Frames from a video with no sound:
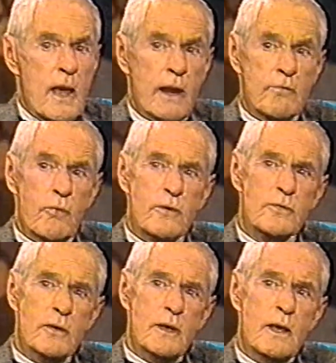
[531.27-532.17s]
And
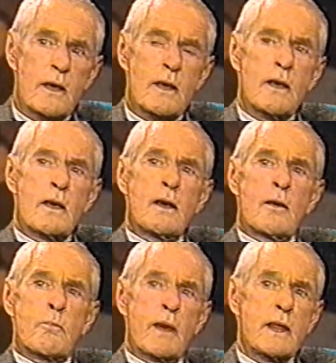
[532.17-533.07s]
unfortunately,
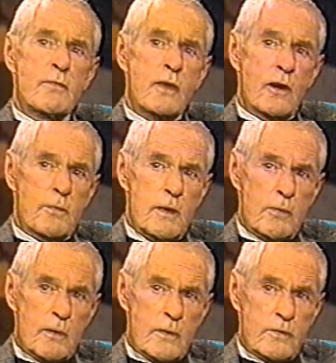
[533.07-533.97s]
many of the young
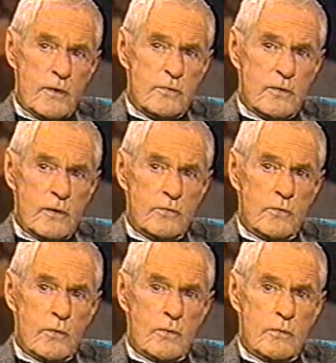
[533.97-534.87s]
people in the
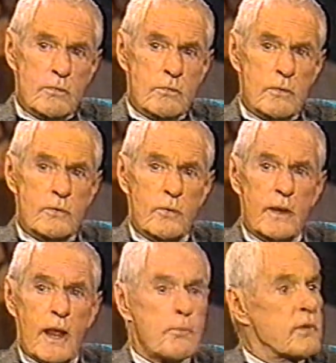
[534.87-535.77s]
60s were
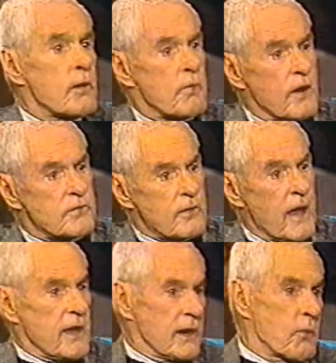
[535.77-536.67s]
doing it out of peer pressure.
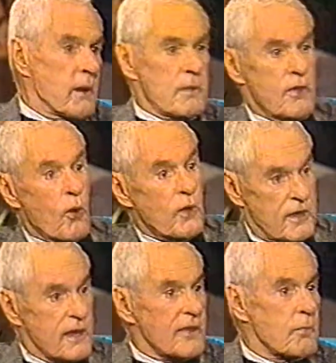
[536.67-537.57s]
Hey, you didn't want to be the only
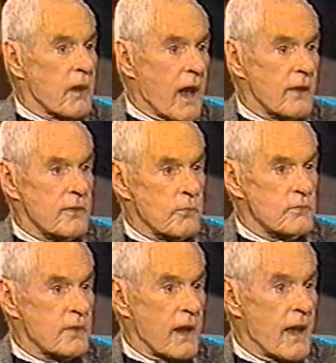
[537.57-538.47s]
kid in the block that
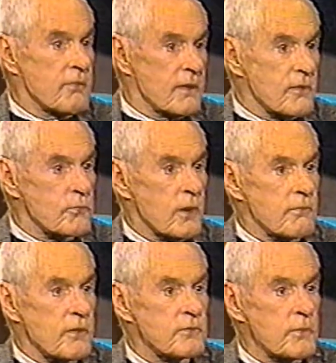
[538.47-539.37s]
was not having this
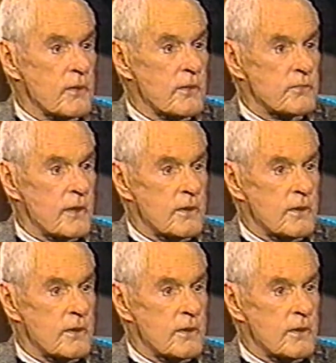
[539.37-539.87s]
wonderful experience.